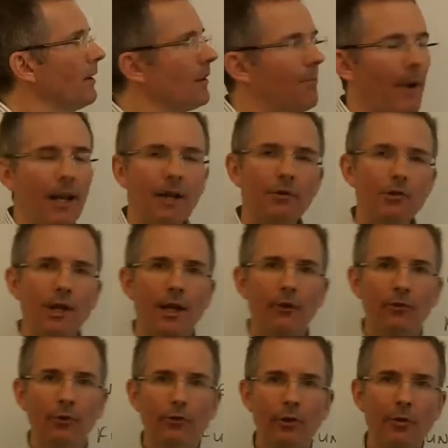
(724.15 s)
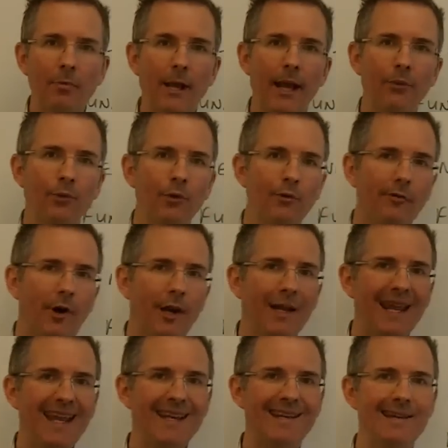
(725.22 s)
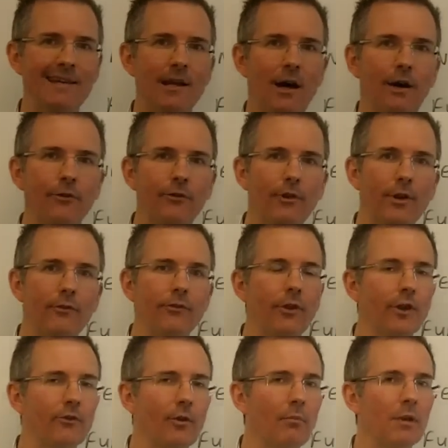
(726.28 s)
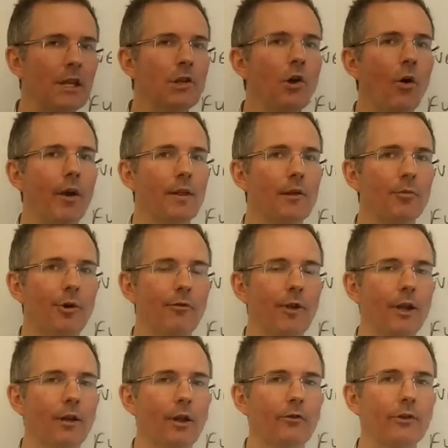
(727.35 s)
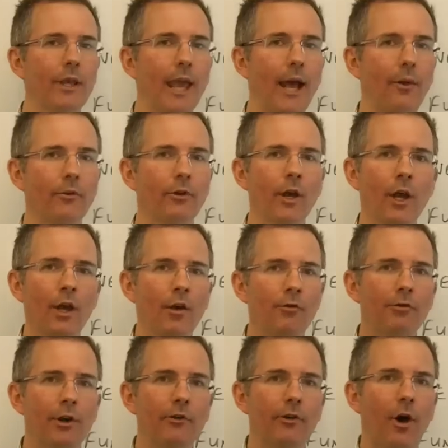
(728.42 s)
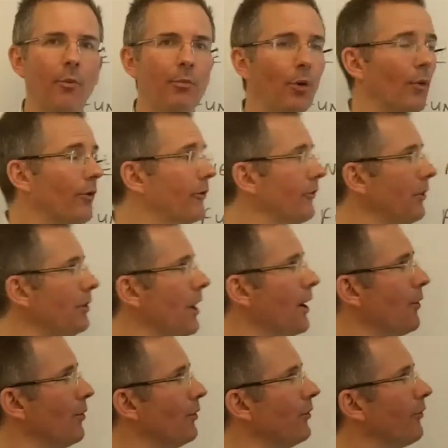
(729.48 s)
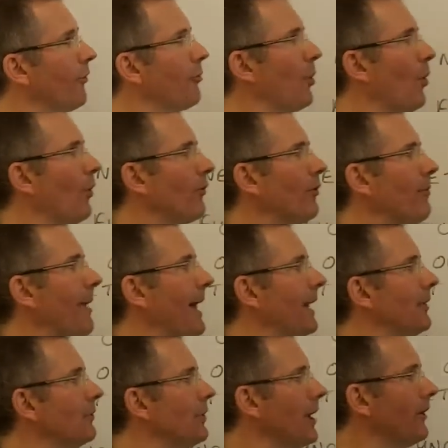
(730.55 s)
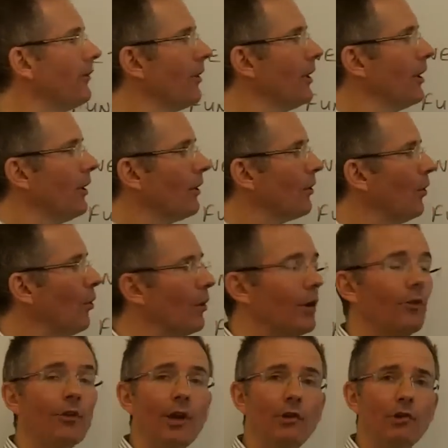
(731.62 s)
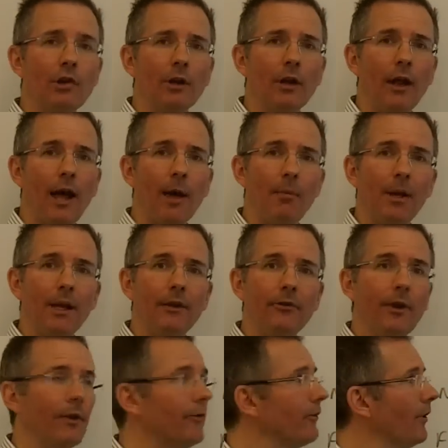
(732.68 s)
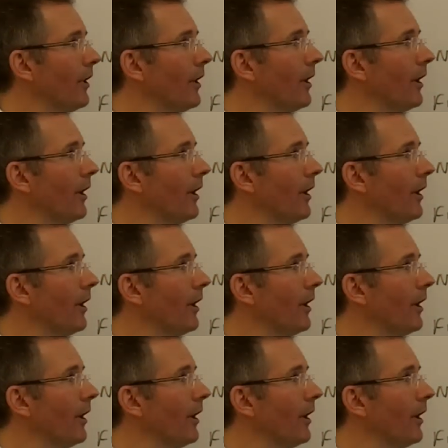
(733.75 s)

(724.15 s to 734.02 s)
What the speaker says: The balance sheet is also the place where you'll find hidden nasties that are simply not in the profit and loss account. For example, there's a note that supports the balance sheet called contingent liabilities.